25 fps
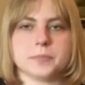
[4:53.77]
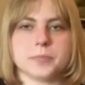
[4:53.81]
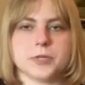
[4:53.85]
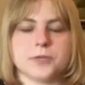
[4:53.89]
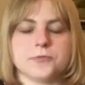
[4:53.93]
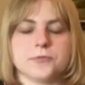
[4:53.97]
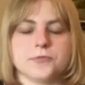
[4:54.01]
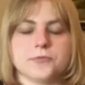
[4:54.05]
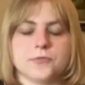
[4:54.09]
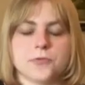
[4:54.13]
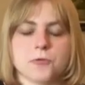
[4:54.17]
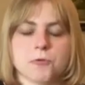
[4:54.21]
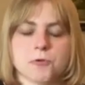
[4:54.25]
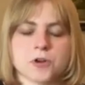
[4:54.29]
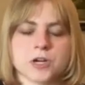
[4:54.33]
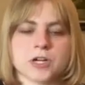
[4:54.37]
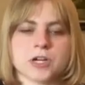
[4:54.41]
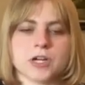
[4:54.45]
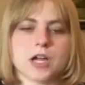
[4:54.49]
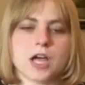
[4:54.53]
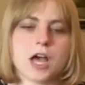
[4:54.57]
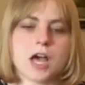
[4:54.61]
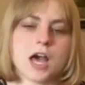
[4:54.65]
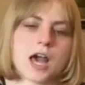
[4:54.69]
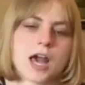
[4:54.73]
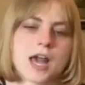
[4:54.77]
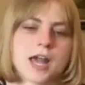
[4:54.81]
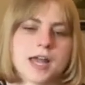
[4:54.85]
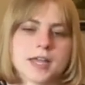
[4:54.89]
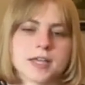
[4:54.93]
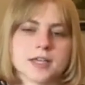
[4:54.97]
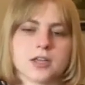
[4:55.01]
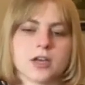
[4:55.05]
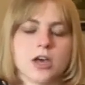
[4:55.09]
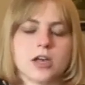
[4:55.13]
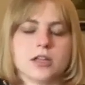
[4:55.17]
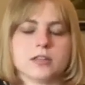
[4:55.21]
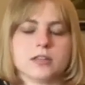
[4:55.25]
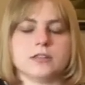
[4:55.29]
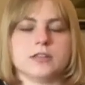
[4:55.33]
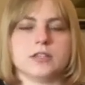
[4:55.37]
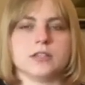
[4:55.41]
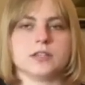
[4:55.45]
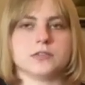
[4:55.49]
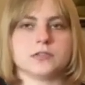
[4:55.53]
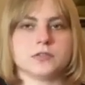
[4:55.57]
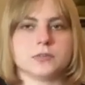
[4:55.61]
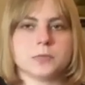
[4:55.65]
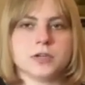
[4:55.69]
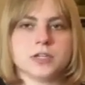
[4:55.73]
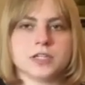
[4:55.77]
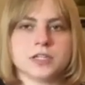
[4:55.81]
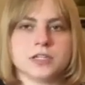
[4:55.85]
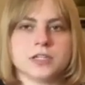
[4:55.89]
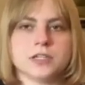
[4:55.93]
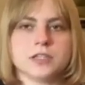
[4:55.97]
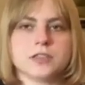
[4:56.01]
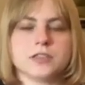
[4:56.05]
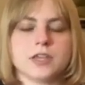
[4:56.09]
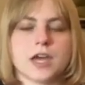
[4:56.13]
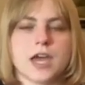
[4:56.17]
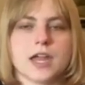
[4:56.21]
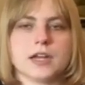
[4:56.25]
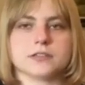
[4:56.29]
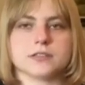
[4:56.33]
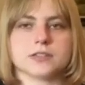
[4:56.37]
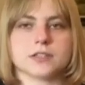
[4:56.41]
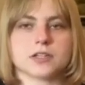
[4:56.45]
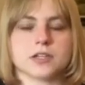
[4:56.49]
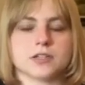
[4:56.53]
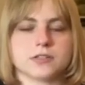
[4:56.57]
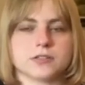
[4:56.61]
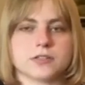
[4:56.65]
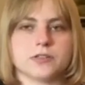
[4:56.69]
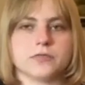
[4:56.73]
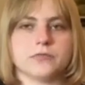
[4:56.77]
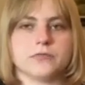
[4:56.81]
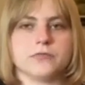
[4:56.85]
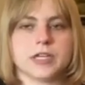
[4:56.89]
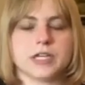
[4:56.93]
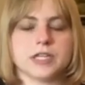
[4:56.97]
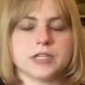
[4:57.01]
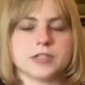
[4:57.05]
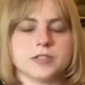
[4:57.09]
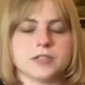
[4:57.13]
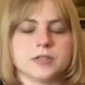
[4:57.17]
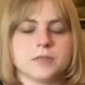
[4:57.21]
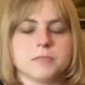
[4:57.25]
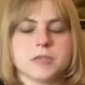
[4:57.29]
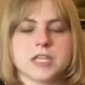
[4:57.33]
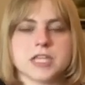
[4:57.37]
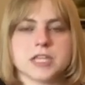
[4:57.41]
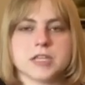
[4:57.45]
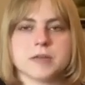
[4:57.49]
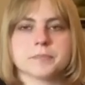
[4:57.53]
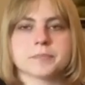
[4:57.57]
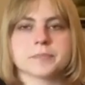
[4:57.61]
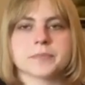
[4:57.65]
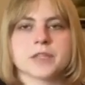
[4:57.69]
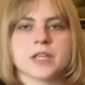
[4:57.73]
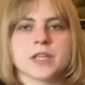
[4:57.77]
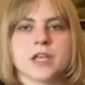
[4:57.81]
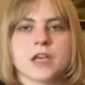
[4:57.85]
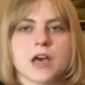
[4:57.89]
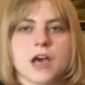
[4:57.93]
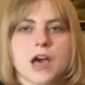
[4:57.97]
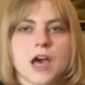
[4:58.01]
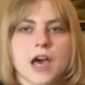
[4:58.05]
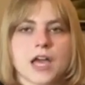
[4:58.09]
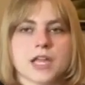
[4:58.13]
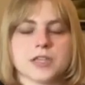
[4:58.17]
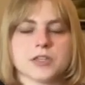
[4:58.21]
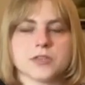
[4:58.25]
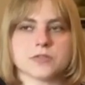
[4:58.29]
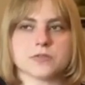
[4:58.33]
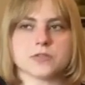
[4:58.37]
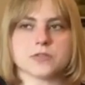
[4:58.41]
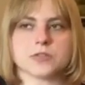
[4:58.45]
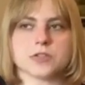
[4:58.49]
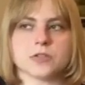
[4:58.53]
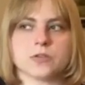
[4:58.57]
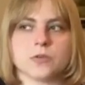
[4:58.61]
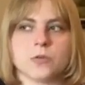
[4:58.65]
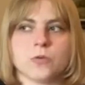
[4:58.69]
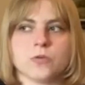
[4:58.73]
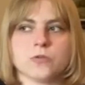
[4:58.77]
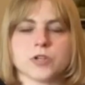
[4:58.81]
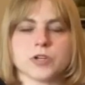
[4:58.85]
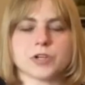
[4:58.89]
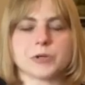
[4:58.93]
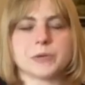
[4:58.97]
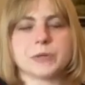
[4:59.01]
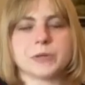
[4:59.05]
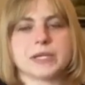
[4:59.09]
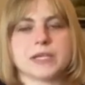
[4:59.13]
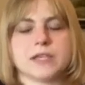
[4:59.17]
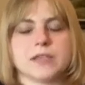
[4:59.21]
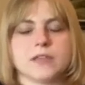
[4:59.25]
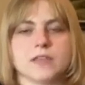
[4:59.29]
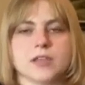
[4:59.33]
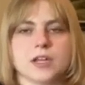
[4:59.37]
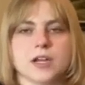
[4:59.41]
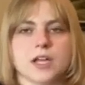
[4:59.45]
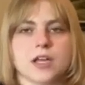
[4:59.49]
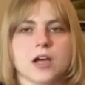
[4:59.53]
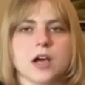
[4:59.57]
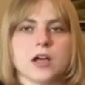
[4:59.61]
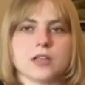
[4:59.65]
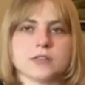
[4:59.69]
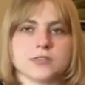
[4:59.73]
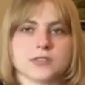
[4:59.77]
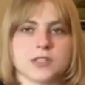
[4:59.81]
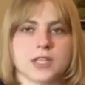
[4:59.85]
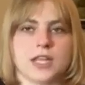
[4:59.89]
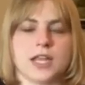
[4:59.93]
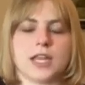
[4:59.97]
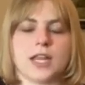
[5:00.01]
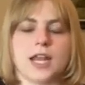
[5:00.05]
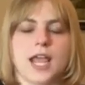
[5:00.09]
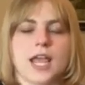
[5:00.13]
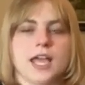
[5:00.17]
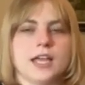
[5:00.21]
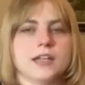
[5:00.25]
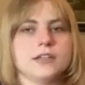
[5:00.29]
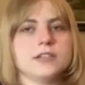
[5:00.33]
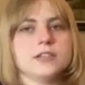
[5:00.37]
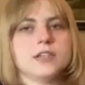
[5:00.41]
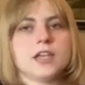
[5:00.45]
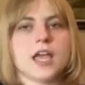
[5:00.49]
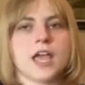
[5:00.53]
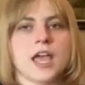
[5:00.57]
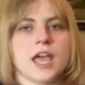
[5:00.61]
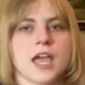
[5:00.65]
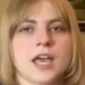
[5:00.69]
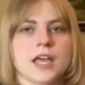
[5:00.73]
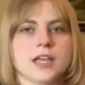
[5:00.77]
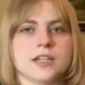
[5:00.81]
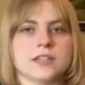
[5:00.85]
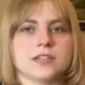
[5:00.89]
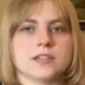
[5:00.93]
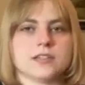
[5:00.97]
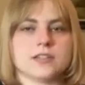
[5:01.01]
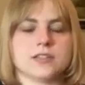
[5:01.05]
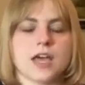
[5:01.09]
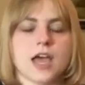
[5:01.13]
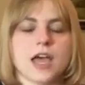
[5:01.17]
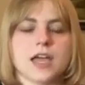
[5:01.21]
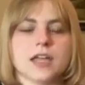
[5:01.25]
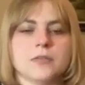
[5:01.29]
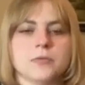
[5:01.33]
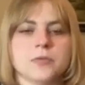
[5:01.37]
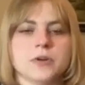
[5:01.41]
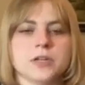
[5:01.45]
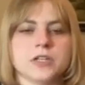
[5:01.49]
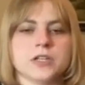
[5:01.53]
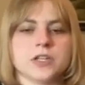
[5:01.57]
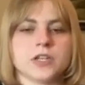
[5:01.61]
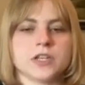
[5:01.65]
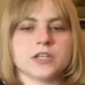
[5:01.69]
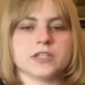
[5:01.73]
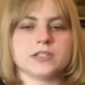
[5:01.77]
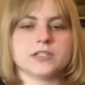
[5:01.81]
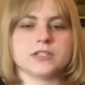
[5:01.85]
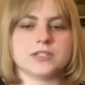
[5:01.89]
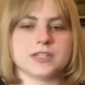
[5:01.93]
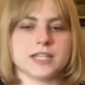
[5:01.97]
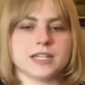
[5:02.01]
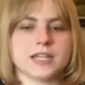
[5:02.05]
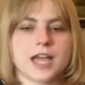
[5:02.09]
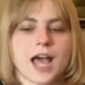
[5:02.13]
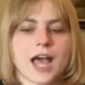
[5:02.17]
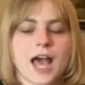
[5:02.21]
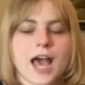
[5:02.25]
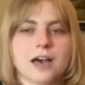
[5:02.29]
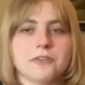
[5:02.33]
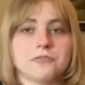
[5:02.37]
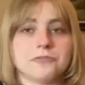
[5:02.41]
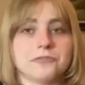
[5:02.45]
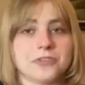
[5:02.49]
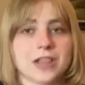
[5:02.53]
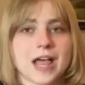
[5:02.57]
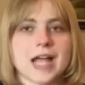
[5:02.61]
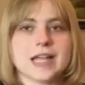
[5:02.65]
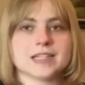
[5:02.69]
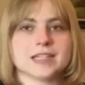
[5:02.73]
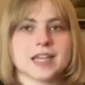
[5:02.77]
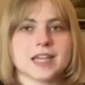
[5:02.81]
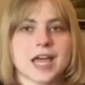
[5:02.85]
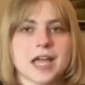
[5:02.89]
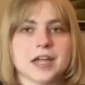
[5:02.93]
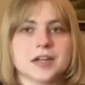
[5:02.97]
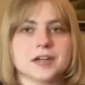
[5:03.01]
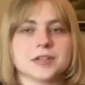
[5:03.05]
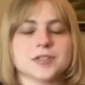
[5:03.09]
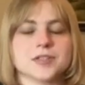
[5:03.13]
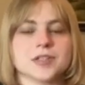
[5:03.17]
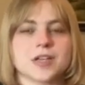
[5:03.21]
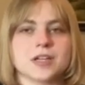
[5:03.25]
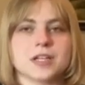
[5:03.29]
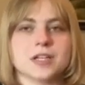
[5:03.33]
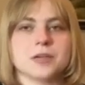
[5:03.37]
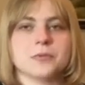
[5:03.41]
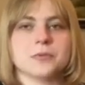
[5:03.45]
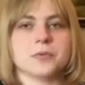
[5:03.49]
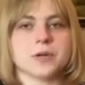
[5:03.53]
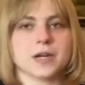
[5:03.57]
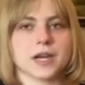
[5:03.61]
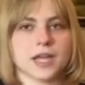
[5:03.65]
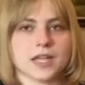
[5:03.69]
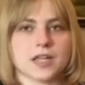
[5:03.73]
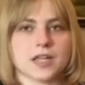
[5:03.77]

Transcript: before I got this one that is custom fitted to me. I used an older Quickie that I got secondhand, and that one did have flat tires on it when I